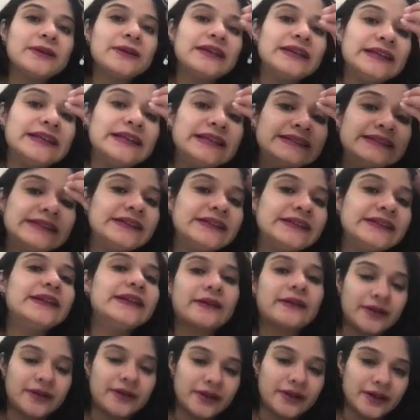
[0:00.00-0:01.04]
easily
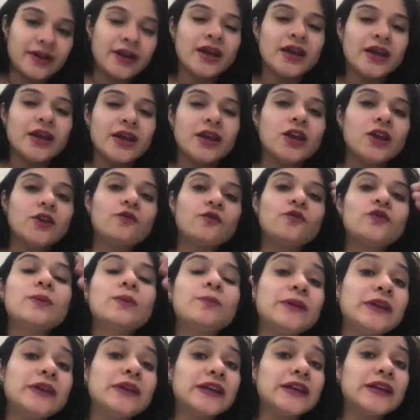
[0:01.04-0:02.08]
detected if the
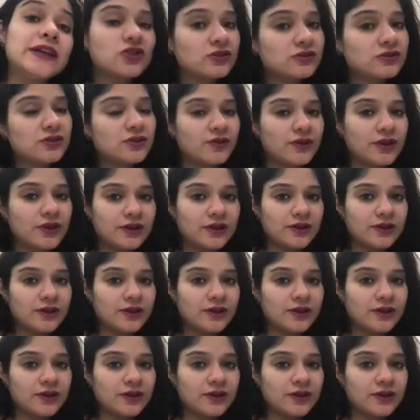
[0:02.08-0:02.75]
pH is different.